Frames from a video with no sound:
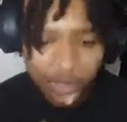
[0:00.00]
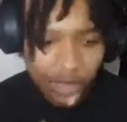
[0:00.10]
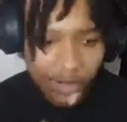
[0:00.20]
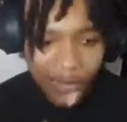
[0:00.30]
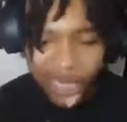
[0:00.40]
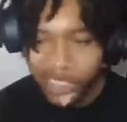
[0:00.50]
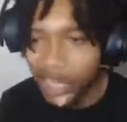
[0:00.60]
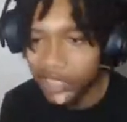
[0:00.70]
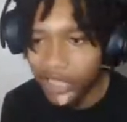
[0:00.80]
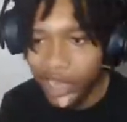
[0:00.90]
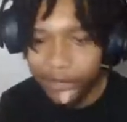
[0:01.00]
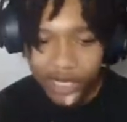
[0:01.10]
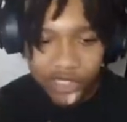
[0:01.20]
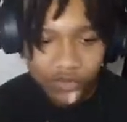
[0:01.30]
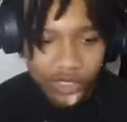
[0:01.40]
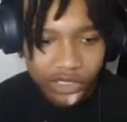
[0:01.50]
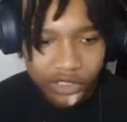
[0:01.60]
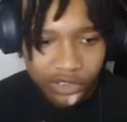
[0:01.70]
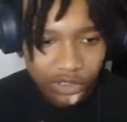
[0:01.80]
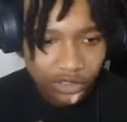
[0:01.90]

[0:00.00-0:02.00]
Don't come to my chat and lie, bro. That's weird.